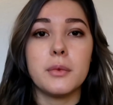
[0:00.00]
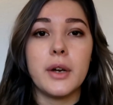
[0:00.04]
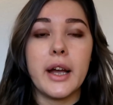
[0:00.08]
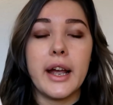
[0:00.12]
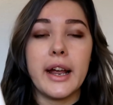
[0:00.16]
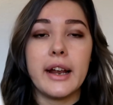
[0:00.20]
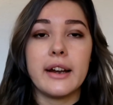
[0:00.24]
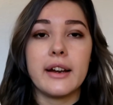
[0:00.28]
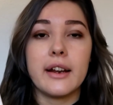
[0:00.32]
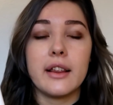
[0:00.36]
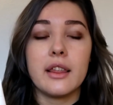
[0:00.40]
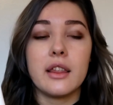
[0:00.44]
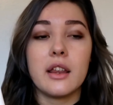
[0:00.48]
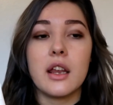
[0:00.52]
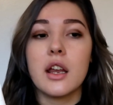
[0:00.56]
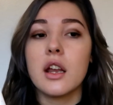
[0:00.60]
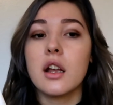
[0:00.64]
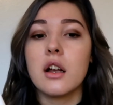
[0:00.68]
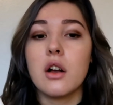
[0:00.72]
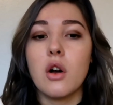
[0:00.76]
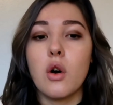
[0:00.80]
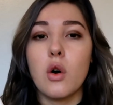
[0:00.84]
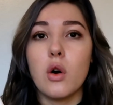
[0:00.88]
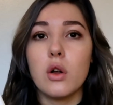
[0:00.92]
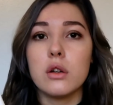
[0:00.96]
and I
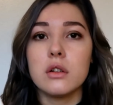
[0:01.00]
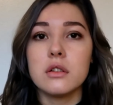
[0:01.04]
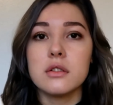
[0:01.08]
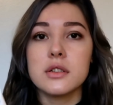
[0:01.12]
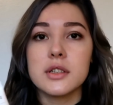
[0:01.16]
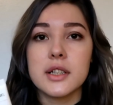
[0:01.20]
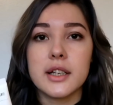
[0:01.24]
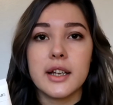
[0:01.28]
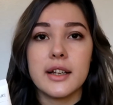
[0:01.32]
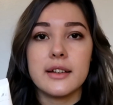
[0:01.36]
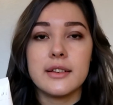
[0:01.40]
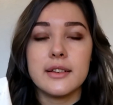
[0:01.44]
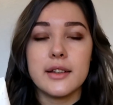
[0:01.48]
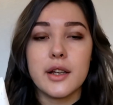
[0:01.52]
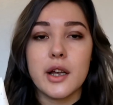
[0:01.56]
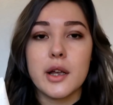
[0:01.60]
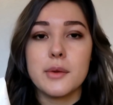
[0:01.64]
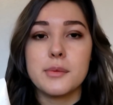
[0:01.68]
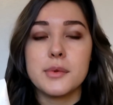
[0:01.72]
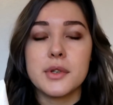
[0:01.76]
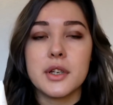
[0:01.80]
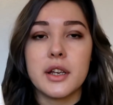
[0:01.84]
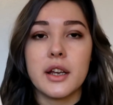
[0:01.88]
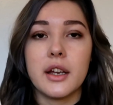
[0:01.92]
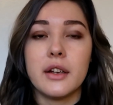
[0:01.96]
think all skin
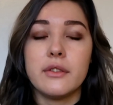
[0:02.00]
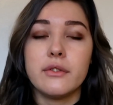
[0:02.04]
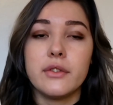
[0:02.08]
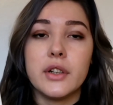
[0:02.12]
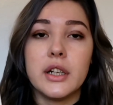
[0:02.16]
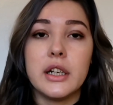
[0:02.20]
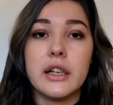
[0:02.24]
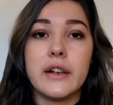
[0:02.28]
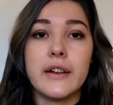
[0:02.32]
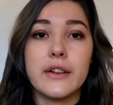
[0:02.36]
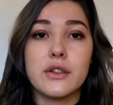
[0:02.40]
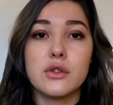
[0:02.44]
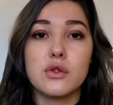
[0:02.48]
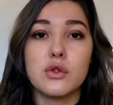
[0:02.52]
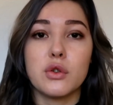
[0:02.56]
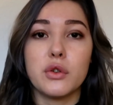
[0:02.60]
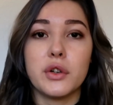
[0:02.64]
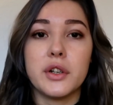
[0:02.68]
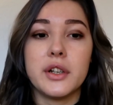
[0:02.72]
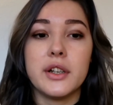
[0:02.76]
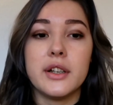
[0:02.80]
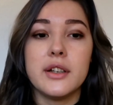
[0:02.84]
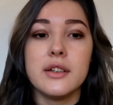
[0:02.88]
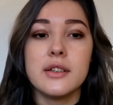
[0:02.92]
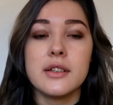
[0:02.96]
types can really enjoy
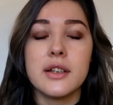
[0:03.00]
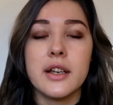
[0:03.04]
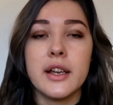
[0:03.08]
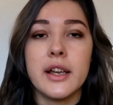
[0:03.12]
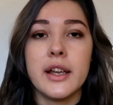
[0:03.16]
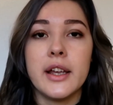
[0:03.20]
this.